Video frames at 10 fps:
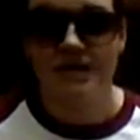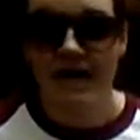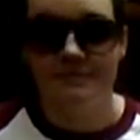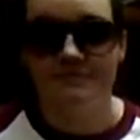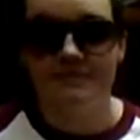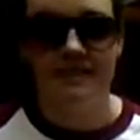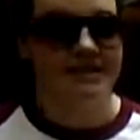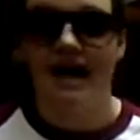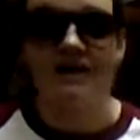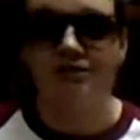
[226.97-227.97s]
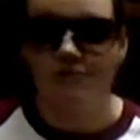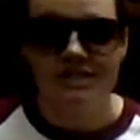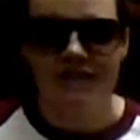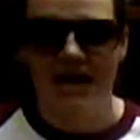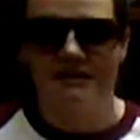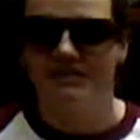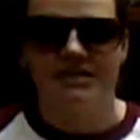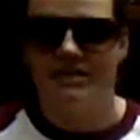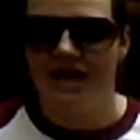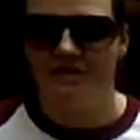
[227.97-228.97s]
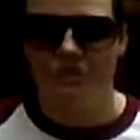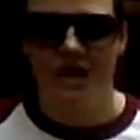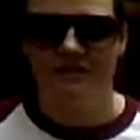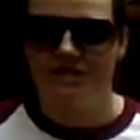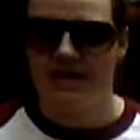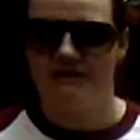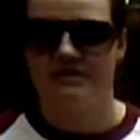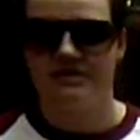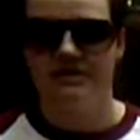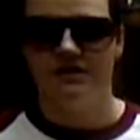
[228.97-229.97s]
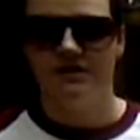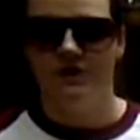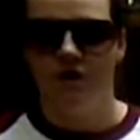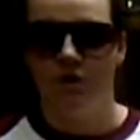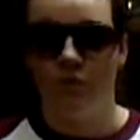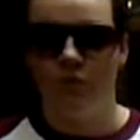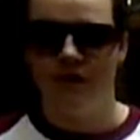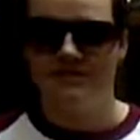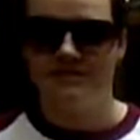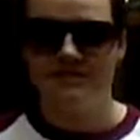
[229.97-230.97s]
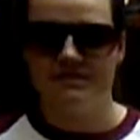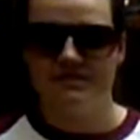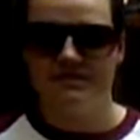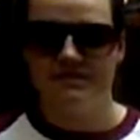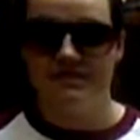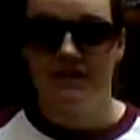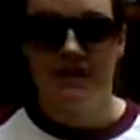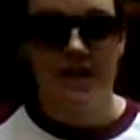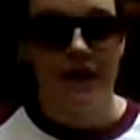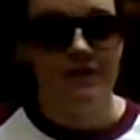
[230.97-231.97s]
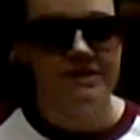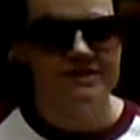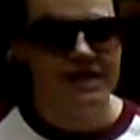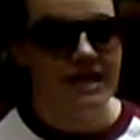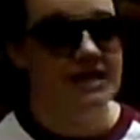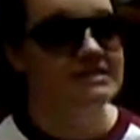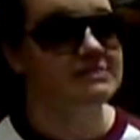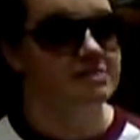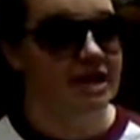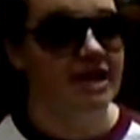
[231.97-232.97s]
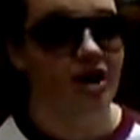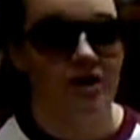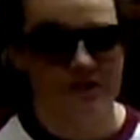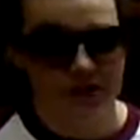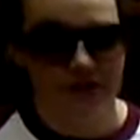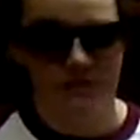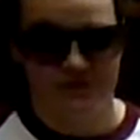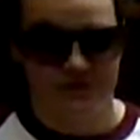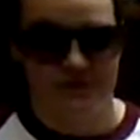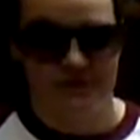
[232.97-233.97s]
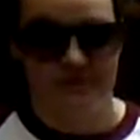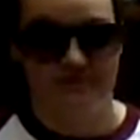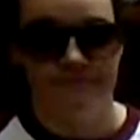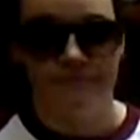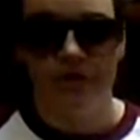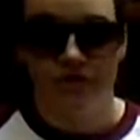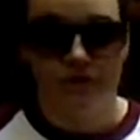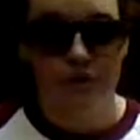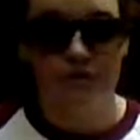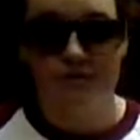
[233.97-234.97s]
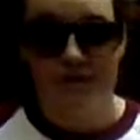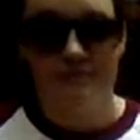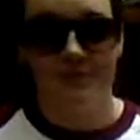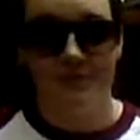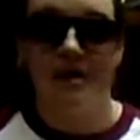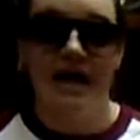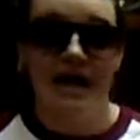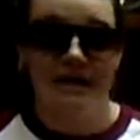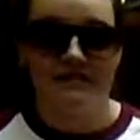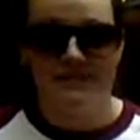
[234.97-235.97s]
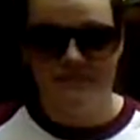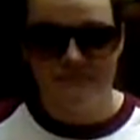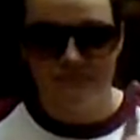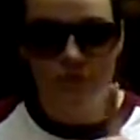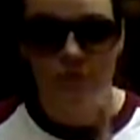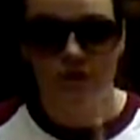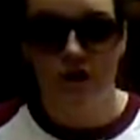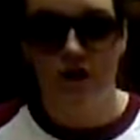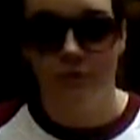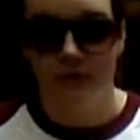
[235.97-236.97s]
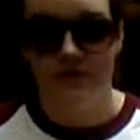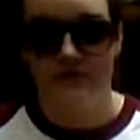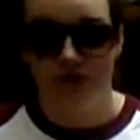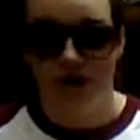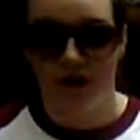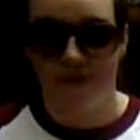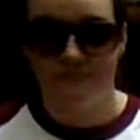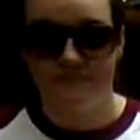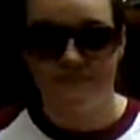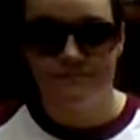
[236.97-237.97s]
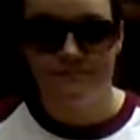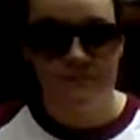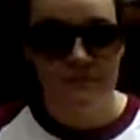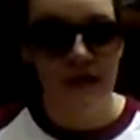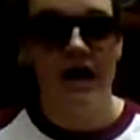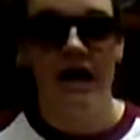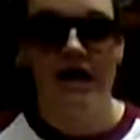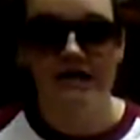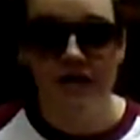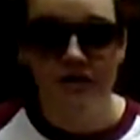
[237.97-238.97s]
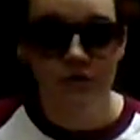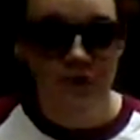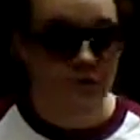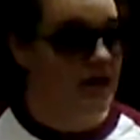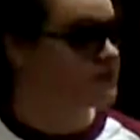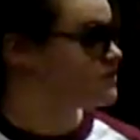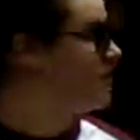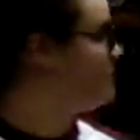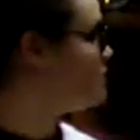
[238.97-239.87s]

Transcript: times, not 3 times, not 12 times. Once. Now, this is played on the honor system. The Roshambo gods will always know. Another one we also have